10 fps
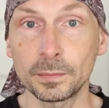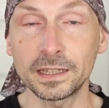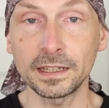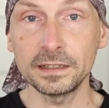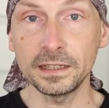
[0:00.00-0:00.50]

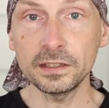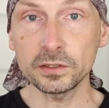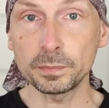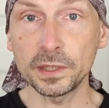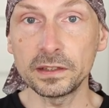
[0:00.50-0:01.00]
but they
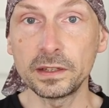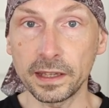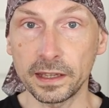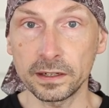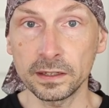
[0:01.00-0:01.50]
need to be
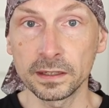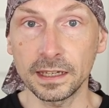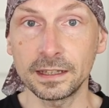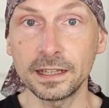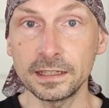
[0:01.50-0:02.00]
there
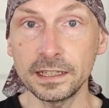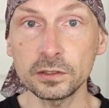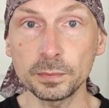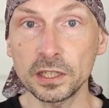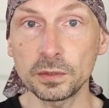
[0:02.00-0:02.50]
and they
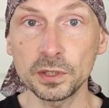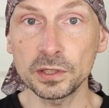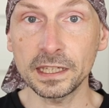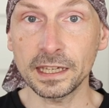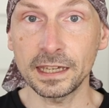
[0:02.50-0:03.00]
need to be
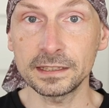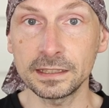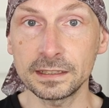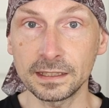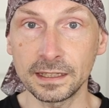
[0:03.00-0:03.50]
communicated,